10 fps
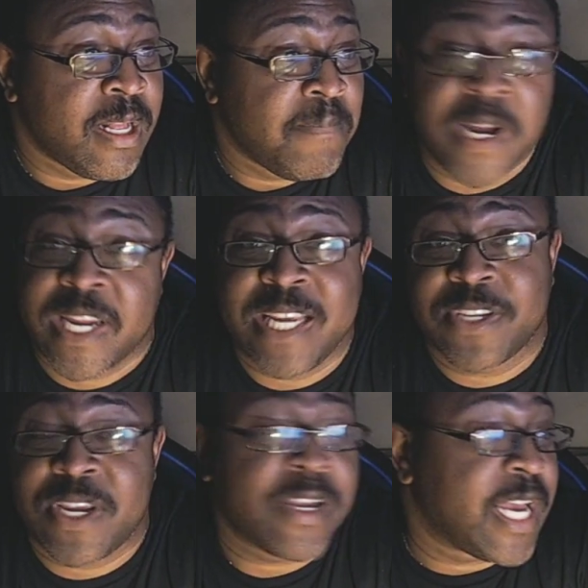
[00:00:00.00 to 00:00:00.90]
But he's a
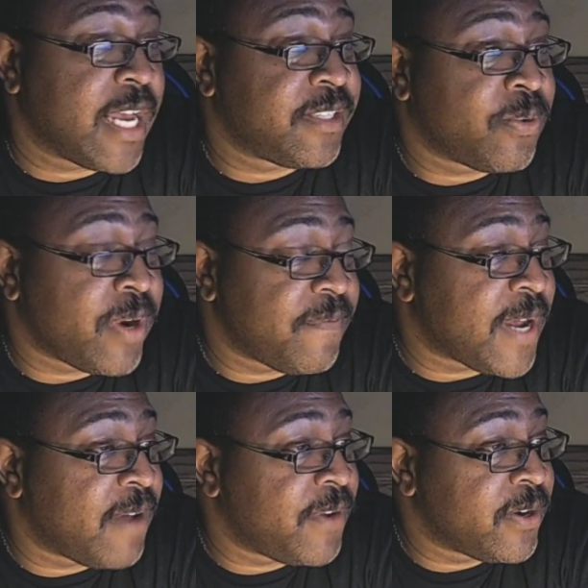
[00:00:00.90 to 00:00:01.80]
young guy,
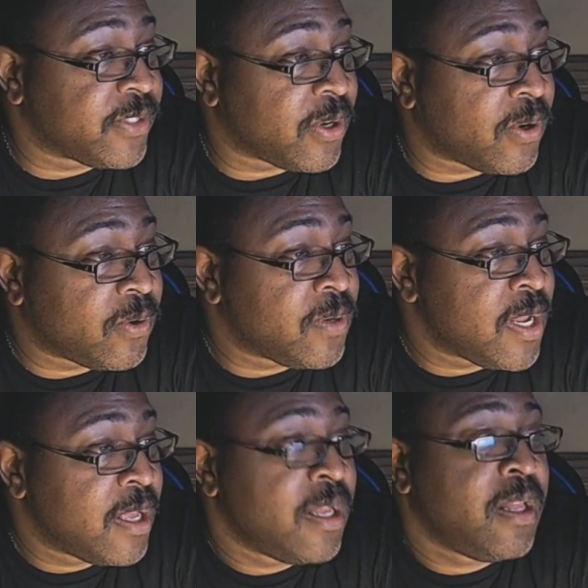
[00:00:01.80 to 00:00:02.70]
25 years old.
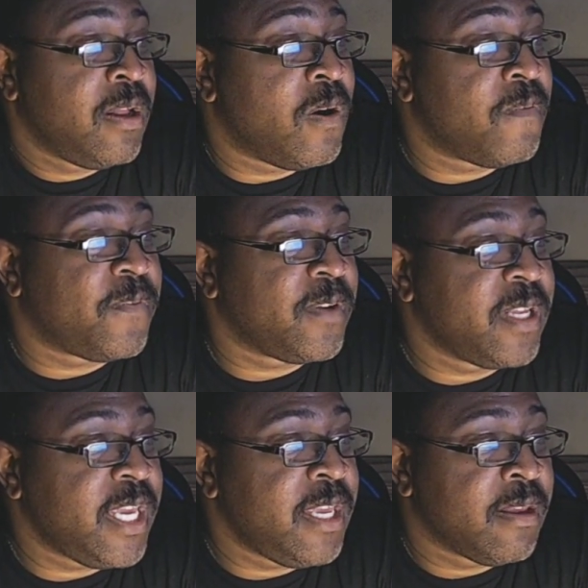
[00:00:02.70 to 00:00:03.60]

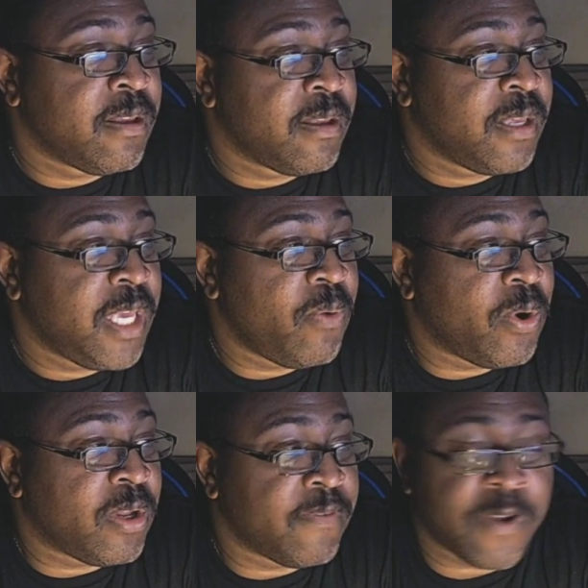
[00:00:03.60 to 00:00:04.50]
Hopefully he
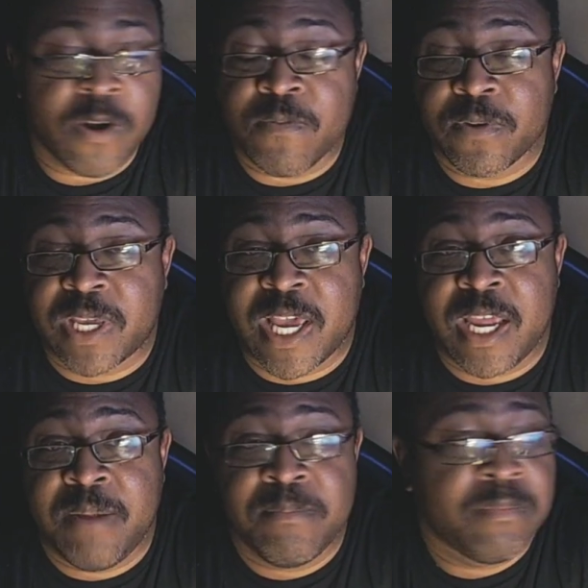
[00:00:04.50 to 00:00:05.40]
will have
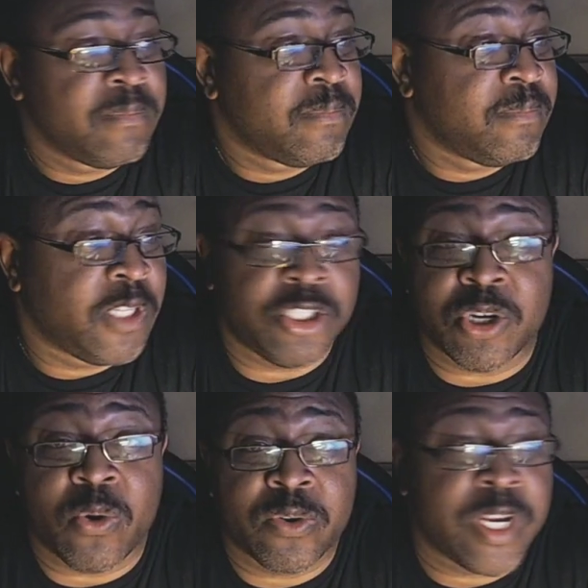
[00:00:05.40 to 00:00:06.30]
overcame the
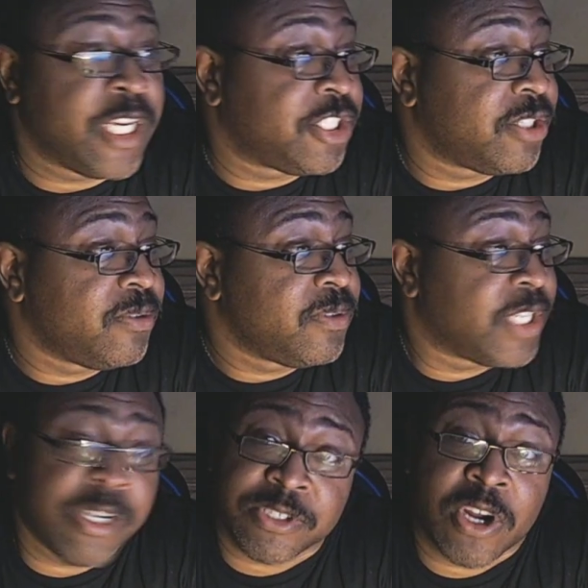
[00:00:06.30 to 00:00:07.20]
shoulder issues.
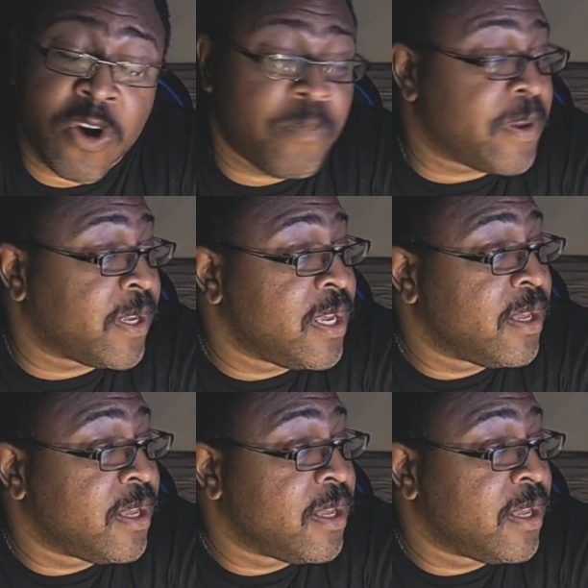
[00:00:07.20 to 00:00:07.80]
Here's hoping.